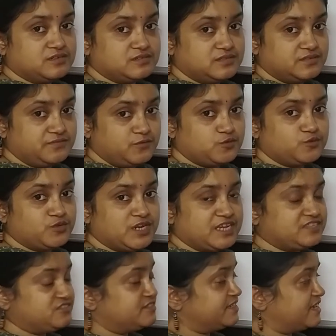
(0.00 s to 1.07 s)
the
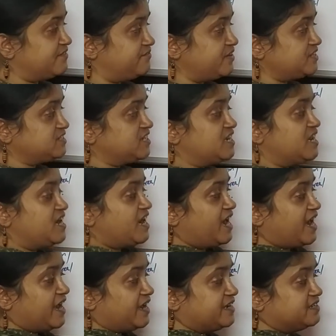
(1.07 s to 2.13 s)
photoelectric effect.
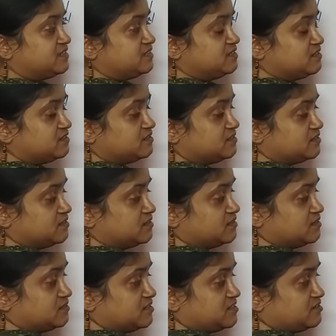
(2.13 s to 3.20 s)
And
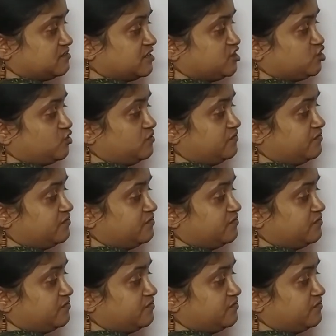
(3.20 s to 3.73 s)
this threshold